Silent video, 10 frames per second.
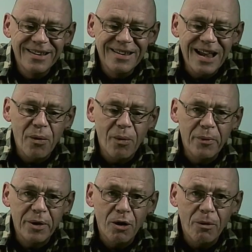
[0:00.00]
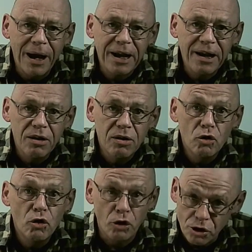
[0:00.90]
Now when we go back,
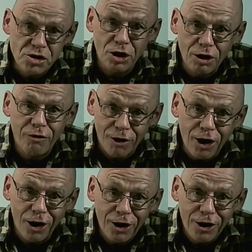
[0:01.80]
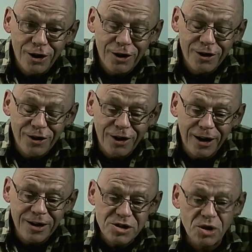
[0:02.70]
you see the frog,
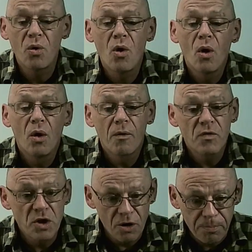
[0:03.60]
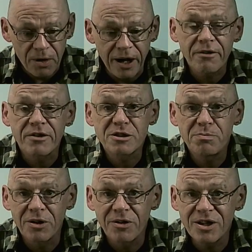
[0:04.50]
right? So your prior
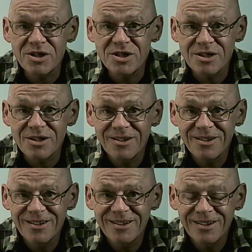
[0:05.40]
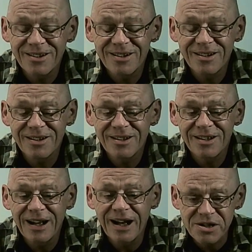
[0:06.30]
experience
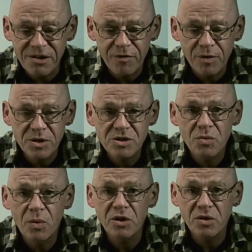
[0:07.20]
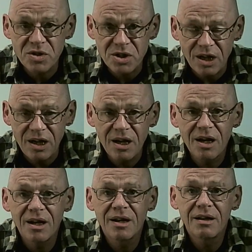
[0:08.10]
has influenced what you see
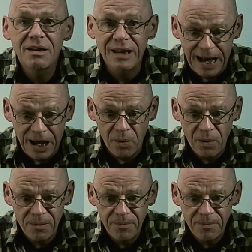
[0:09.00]
now.